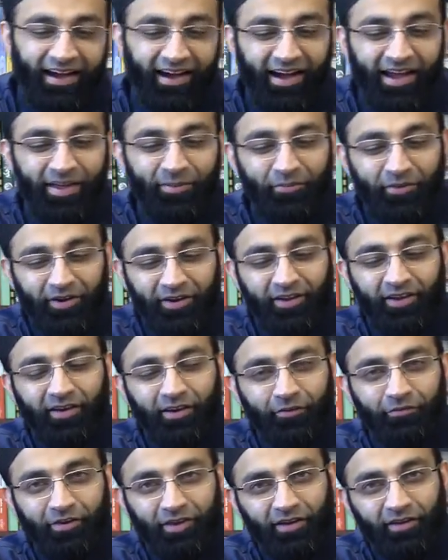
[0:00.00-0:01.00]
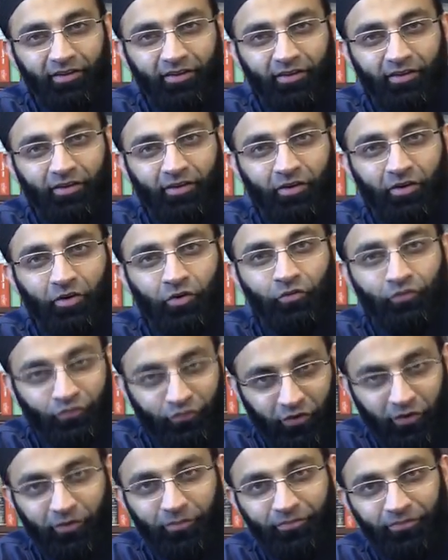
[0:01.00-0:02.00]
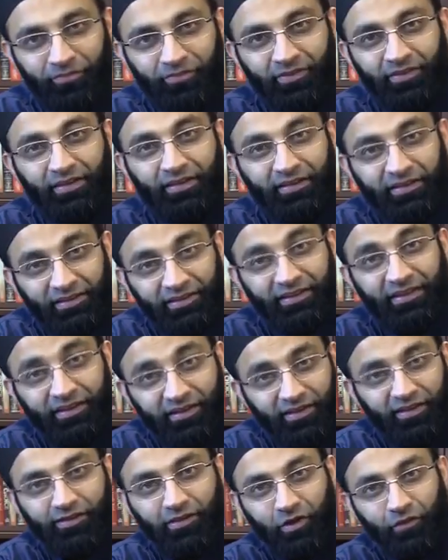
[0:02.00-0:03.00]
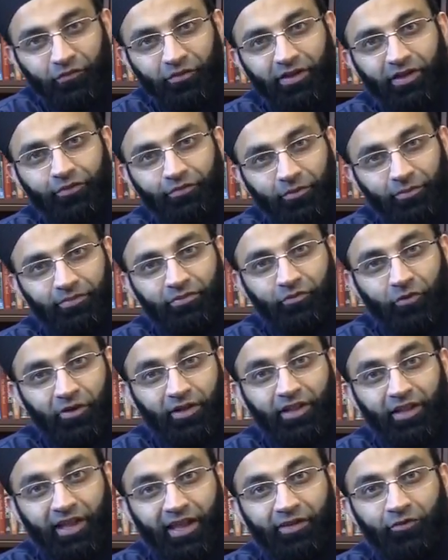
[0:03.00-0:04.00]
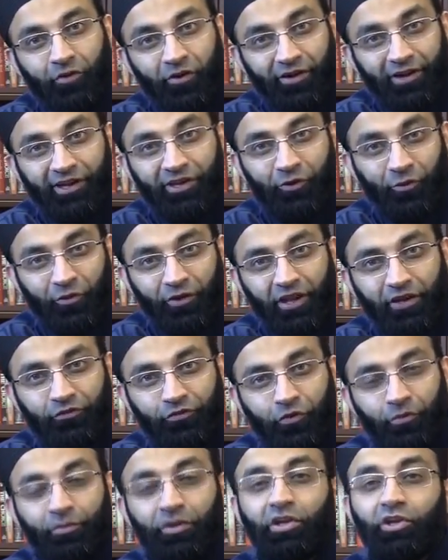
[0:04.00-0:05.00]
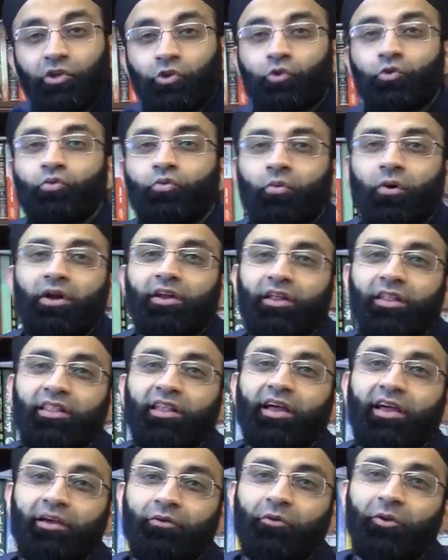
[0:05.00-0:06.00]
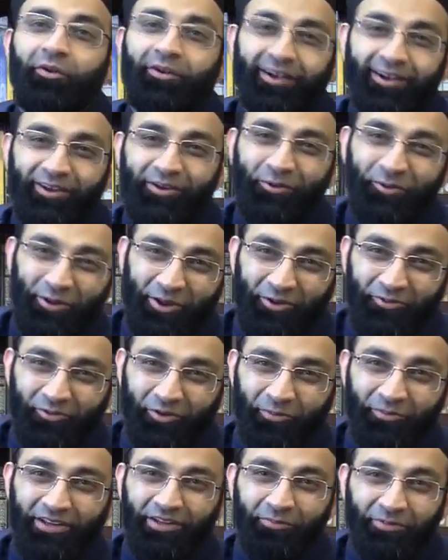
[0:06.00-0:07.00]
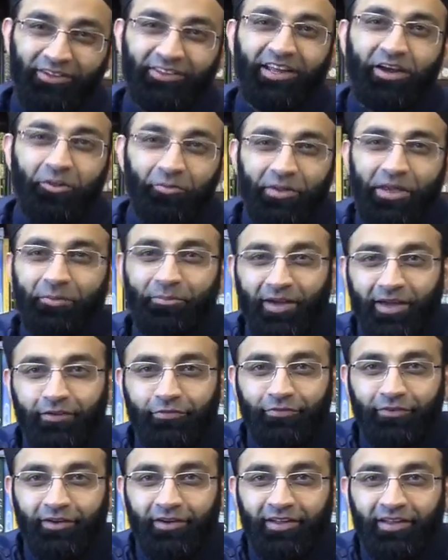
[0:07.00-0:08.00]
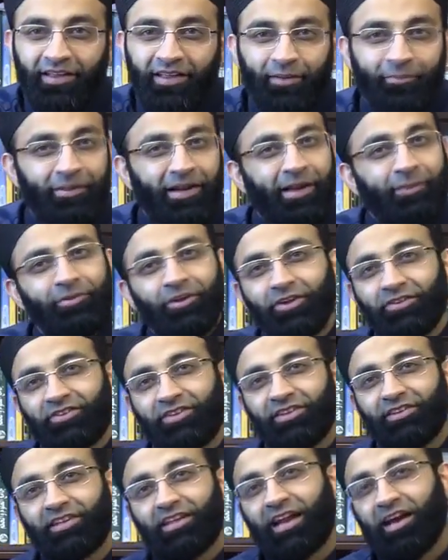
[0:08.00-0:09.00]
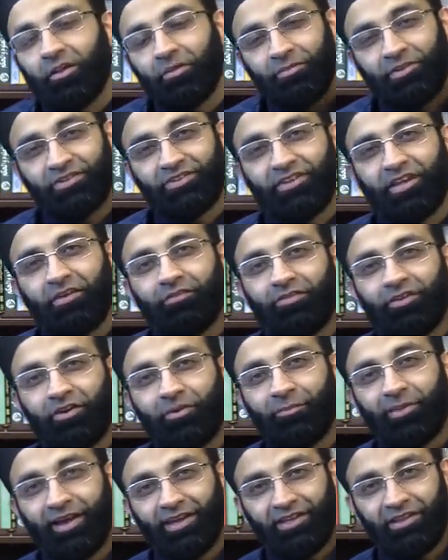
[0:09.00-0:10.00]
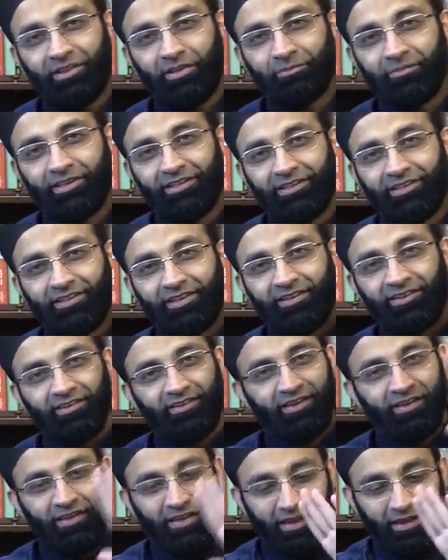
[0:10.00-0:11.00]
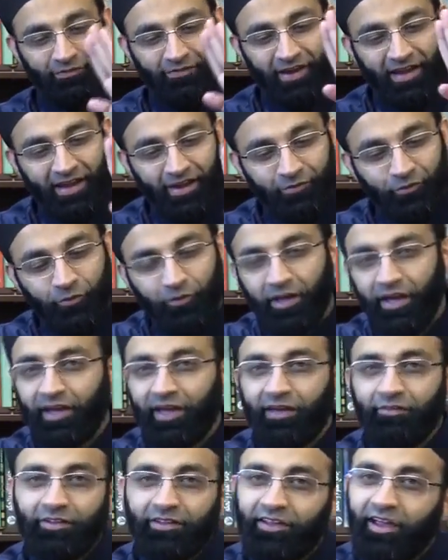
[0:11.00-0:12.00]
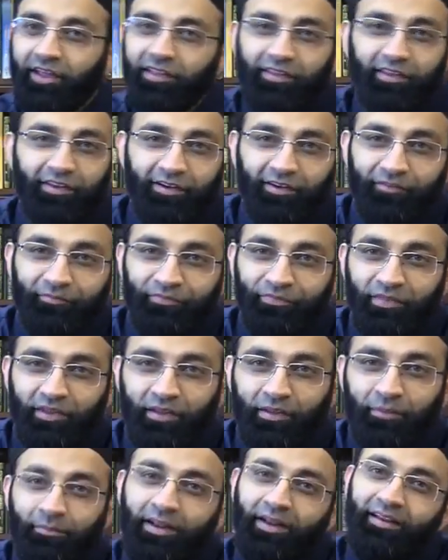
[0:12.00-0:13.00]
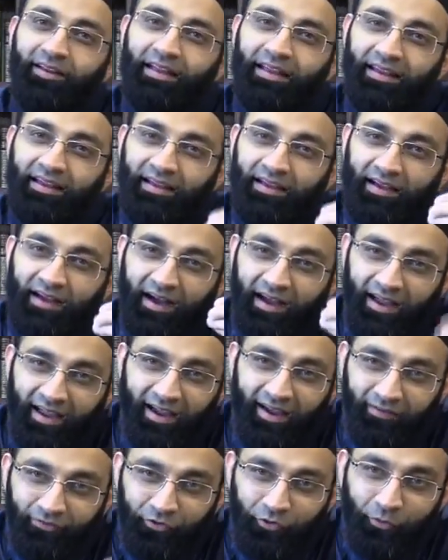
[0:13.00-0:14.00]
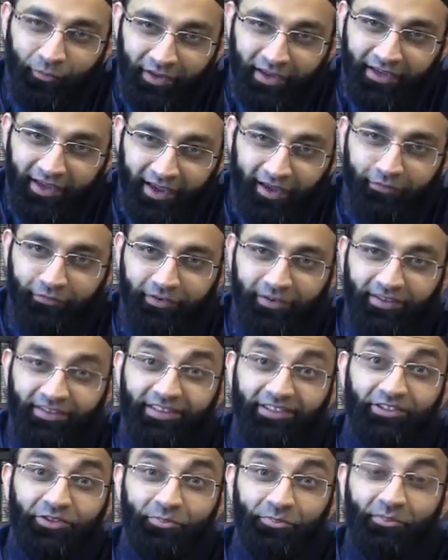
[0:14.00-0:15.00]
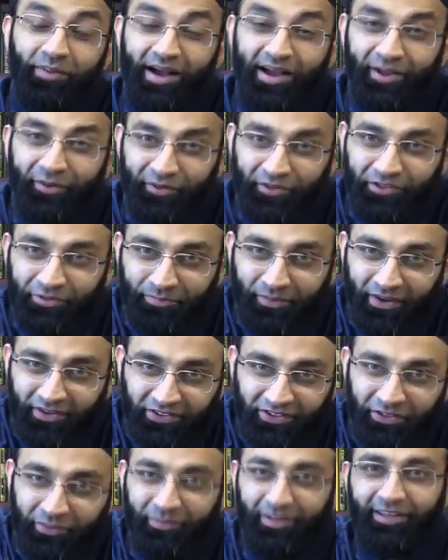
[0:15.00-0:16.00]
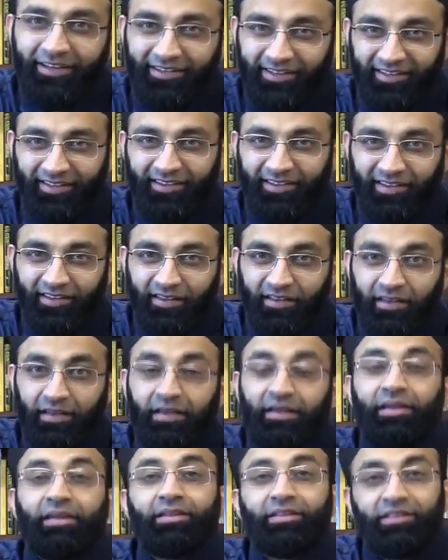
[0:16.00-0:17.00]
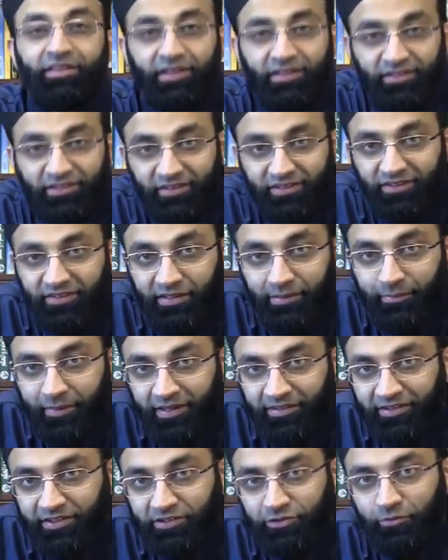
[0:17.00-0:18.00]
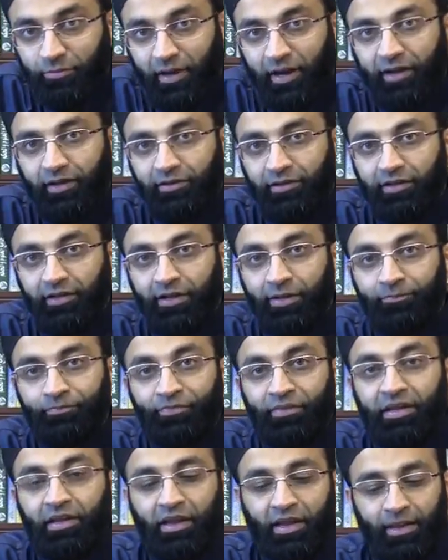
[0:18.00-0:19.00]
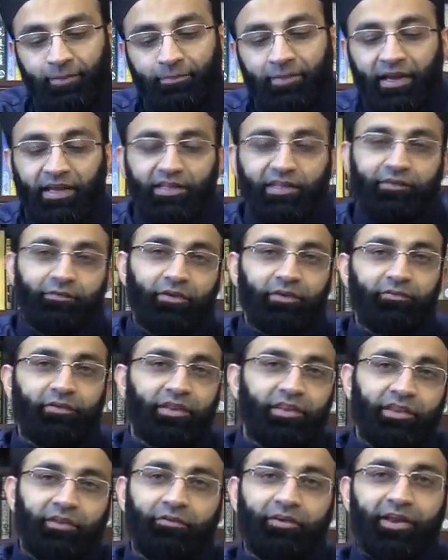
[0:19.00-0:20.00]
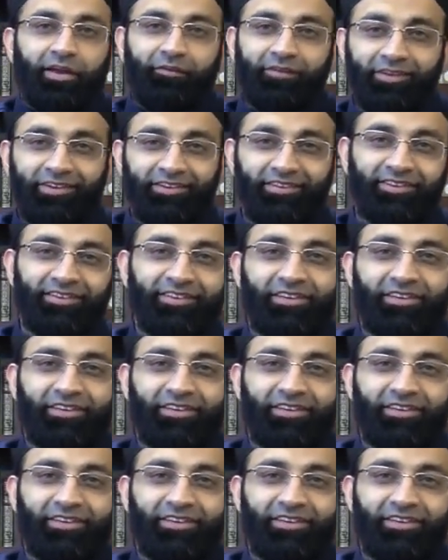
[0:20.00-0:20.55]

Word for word: I am running away from the qadr of Allah, from what Allah have already ordained for me to what Allah have already ordained for me. It means I will make my effort, but I'm not saying that I will be saved there back in the Medina. If I have to die, I will die there, but I have to make efforts. It's my responsibility. This is the message, subhanallah. And by the way, when they were having this